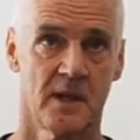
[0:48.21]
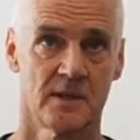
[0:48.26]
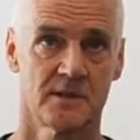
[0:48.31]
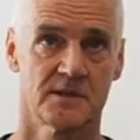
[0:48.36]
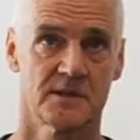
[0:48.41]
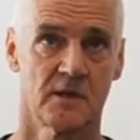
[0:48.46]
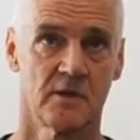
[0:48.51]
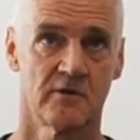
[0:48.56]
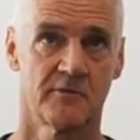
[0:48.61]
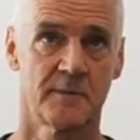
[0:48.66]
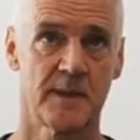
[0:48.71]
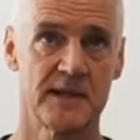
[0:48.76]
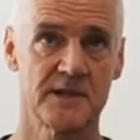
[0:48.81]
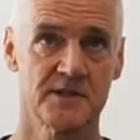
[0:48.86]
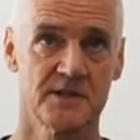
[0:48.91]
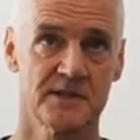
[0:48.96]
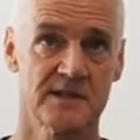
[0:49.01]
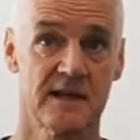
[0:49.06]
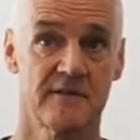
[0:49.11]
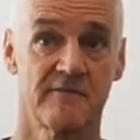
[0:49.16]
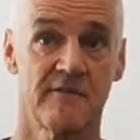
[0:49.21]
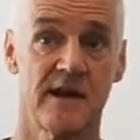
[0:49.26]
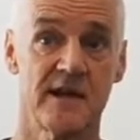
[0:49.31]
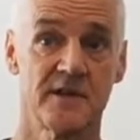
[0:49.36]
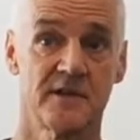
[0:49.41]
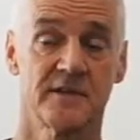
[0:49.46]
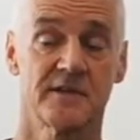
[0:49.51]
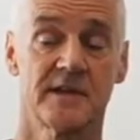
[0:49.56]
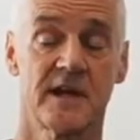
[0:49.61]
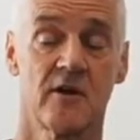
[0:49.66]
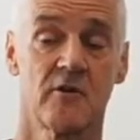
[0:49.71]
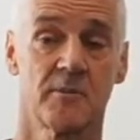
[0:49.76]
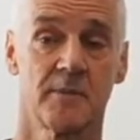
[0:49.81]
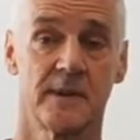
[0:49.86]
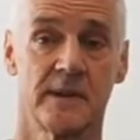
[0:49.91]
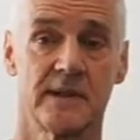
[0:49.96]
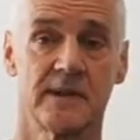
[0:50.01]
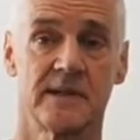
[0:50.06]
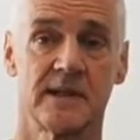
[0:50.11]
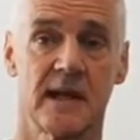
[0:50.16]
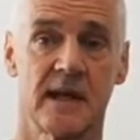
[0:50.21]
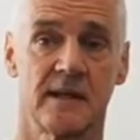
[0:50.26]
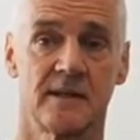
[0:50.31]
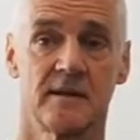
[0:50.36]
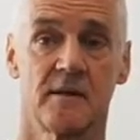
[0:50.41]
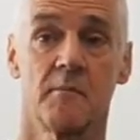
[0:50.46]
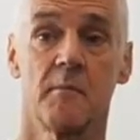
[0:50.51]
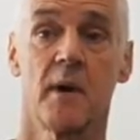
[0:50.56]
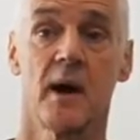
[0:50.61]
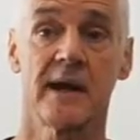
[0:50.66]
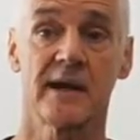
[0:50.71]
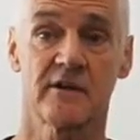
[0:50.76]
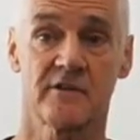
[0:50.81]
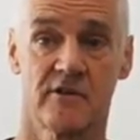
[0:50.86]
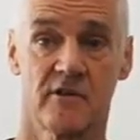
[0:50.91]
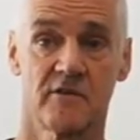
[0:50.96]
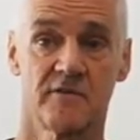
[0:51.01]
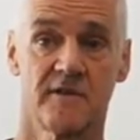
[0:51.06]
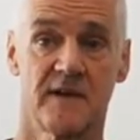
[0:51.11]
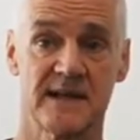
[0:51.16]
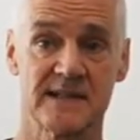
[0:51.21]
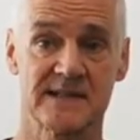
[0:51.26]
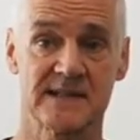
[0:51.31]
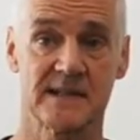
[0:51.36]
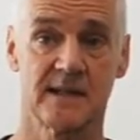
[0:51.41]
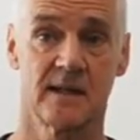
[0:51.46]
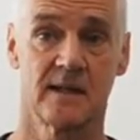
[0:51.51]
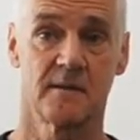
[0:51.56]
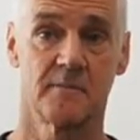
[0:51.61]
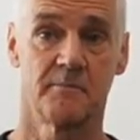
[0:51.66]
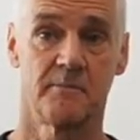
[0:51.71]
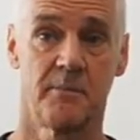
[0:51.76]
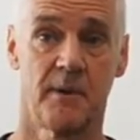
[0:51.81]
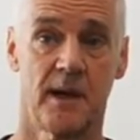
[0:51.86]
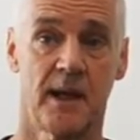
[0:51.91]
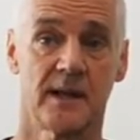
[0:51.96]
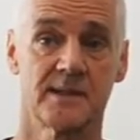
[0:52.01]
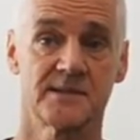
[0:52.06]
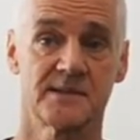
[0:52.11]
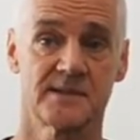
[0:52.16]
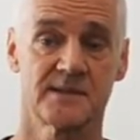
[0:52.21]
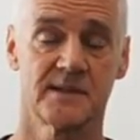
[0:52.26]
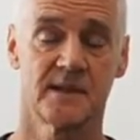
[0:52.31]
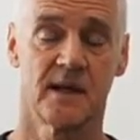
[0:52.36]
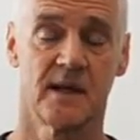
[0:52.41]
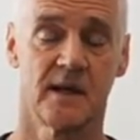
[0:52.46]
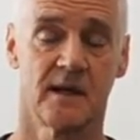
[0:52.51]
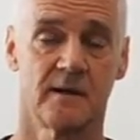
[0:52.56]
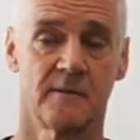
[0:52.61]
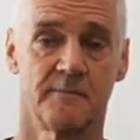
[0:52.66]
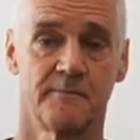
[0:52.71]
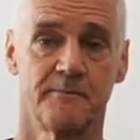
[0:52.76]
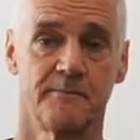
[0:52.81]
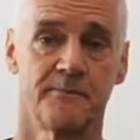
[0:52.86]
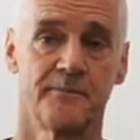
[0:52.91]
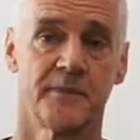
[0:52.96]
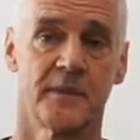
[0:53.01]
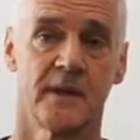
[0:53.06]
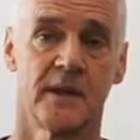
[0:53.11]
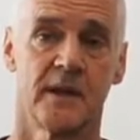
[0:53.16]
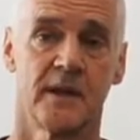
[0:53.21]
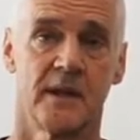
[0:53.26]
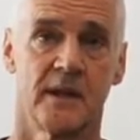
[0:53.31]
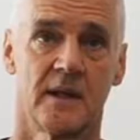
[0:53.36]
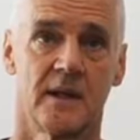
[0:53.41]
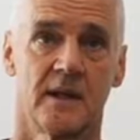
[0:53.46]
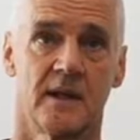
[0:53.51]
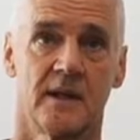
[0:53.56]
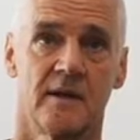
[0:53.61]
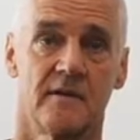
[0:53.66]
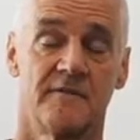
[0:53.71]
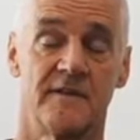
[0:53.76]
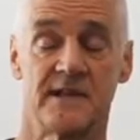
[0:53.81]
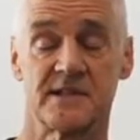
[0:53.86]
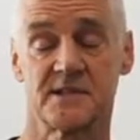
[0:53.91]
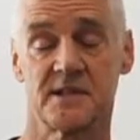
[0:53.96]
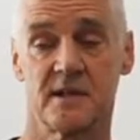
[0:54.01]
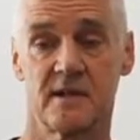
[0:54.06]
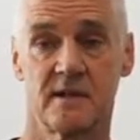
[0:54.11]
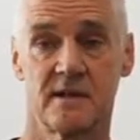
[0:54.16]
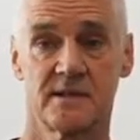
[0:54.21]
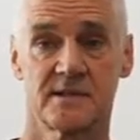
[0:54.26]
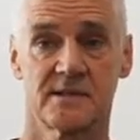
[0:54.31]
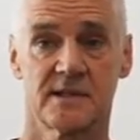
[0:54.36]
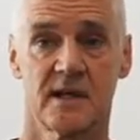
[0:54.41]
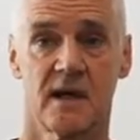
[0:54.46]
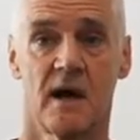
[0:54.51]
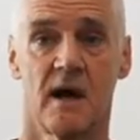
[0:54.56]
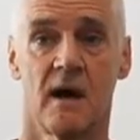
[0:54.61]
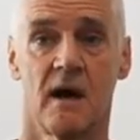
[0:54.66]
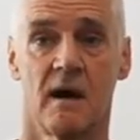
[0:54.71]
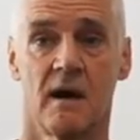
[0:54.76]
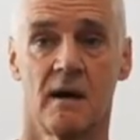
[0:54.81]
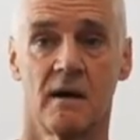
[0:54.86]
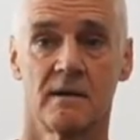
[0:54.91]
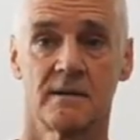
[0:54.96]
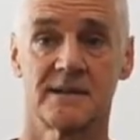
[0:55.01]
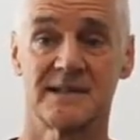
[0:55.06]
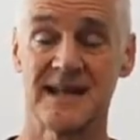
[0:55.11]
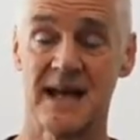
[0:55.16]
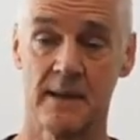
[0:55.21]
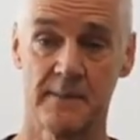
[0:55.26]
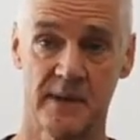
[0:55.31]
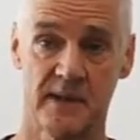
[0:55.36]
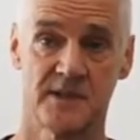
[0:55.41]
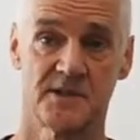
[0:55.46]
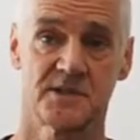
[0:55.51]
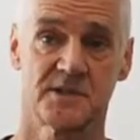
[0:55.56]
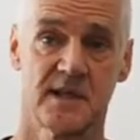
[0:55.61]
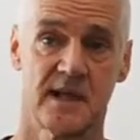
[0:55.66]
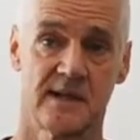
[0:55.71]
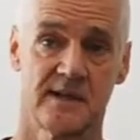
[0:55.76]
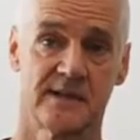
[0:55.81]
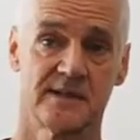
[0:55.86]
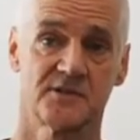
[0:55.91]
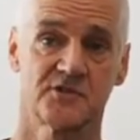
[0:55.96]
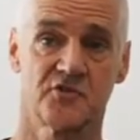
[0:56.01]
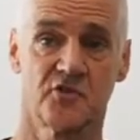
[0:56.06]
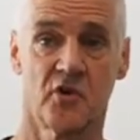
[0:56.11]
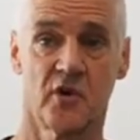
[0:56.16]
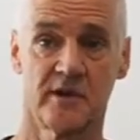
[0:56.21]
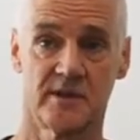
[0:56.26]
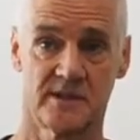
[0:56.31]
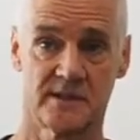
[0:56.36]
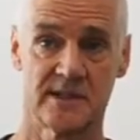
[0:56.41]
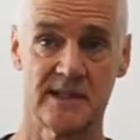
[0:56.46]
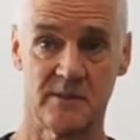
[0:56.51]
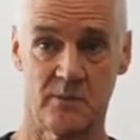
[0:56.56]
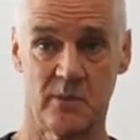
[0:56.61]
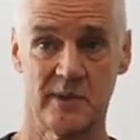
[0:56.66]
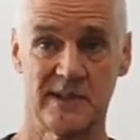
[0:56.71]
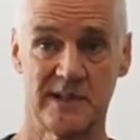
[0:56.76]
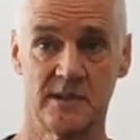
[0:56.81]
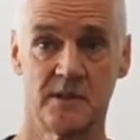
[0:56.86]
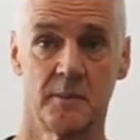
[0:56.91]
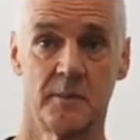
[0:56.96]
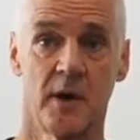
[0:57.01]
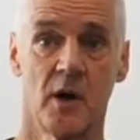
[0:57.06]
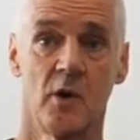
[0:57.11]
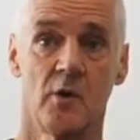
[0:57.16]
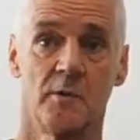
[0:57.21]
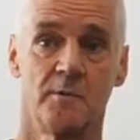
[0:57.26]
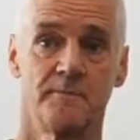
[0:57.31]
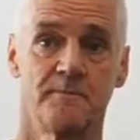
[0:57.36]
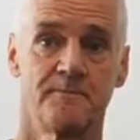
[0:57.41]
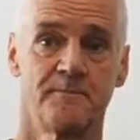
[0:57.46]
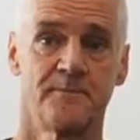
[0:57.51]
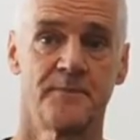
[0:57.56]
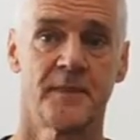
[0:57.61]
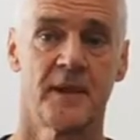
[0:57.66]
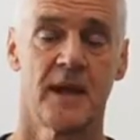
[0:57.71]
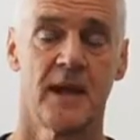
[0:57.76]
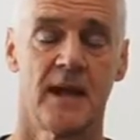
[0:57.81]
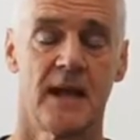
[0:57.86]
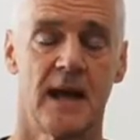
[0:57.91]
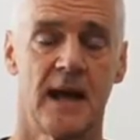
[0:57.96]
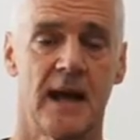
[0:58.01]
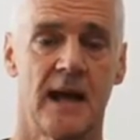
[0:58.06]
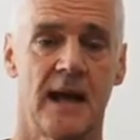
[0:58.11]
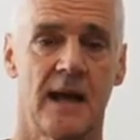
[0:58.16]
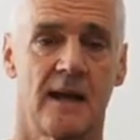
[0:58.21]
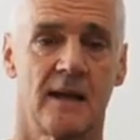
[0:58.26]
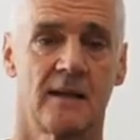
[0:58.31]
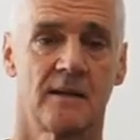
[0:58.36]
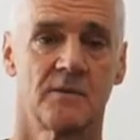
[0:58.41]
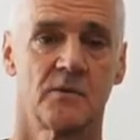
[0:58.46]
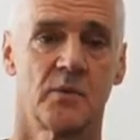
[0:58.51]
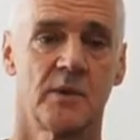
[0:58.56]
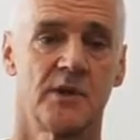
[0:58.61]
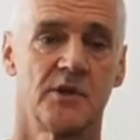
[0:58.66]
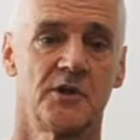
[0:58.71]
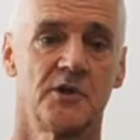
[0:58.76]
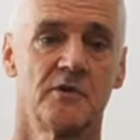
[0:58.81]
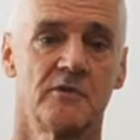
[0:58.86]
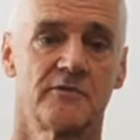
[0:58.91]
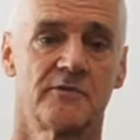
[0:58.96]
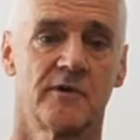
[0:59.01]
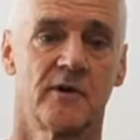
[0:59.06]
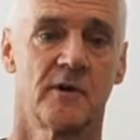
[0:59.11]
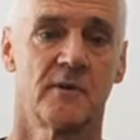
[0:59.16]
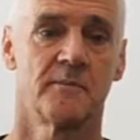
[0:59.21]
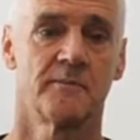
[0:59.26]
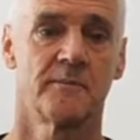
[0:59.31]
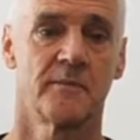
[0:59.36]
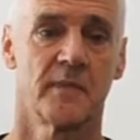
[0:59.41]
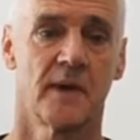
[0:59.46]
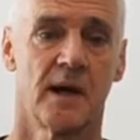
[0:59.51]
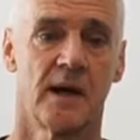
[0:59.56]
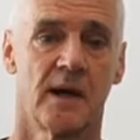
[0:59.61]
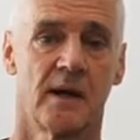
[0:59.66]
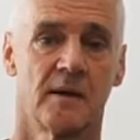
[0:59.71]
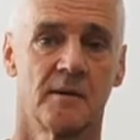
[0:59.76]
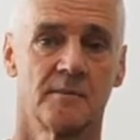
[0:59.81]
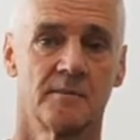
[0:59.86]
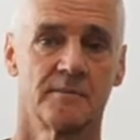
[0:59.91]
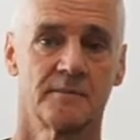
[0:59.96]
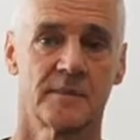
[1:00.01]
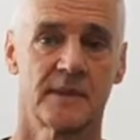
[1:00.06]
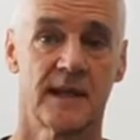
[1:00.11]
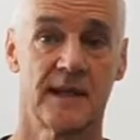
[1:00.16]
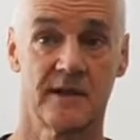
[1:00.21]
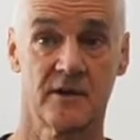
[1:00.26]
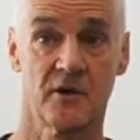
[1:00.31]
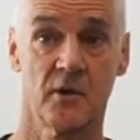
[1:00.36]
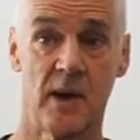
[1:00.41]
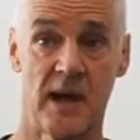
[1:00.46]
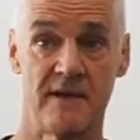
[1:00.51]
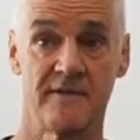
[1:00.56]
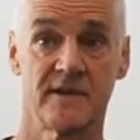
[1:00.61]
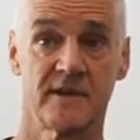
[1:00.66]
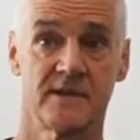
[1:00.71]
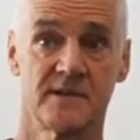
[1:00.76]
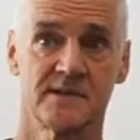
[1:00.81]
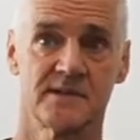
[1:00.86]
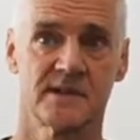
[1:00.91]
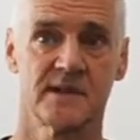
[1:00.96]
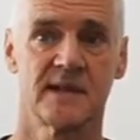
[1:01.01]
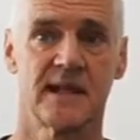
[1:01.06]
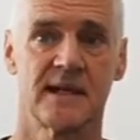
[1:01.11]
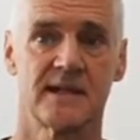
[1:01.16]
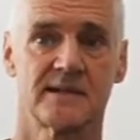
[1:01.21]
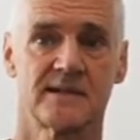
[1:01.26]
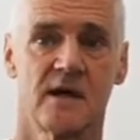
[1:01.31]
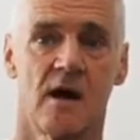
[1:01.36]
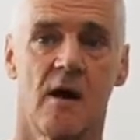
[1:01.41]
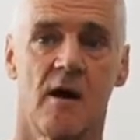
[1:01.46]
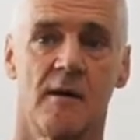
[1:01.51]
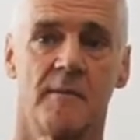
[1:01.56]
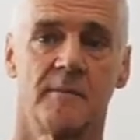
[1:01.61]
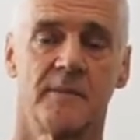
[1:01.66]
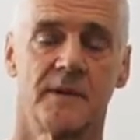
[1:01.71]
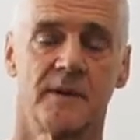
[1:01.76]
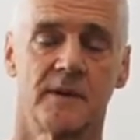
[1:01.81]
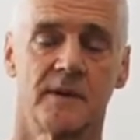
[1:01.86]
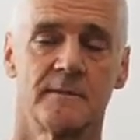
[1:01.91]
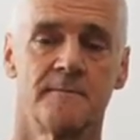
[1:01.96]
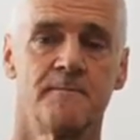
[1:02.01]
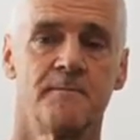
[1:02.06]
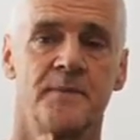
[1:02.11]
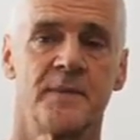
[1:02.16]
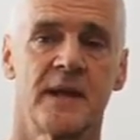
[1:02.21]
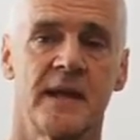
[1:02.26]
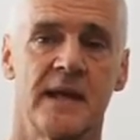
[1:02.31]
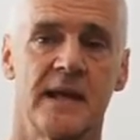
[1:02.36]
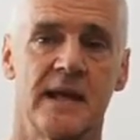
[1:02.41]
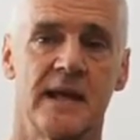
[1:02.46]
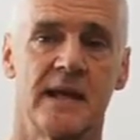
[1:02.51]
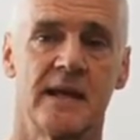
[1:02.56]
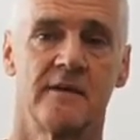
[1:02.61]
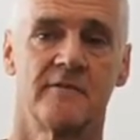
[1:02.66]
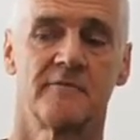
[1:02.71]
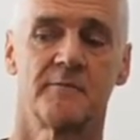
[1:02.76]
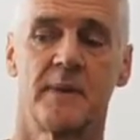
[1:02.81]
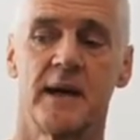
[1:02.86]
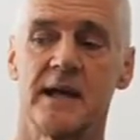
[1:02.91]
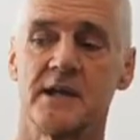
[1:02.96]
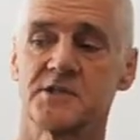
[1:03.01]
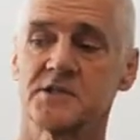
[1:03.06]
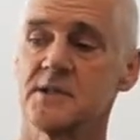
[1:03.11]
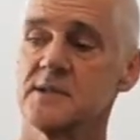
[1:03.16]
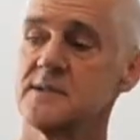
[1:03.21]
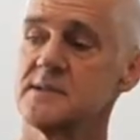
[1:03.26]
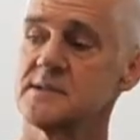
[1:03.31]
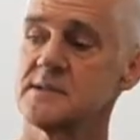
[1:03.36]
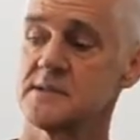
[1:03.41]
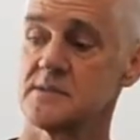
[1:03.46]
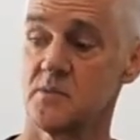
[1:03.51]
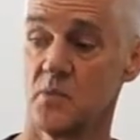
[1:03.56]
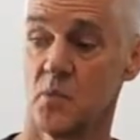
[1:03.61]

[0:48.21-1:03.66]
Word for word: So, if patients have radiotherapy, then the microvascular blood um, vessels are damaged and destroyed deep within the bone. And we knew from um, clinical evidence at that time that if patients